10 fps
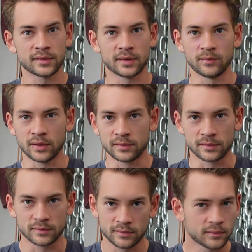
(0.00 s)
and
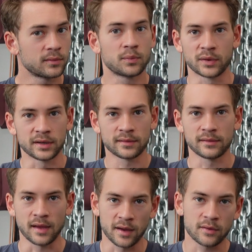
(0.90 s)
building springiness in the
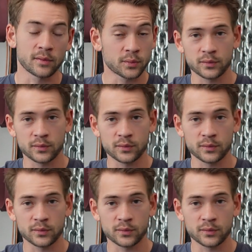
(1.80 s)
ankles,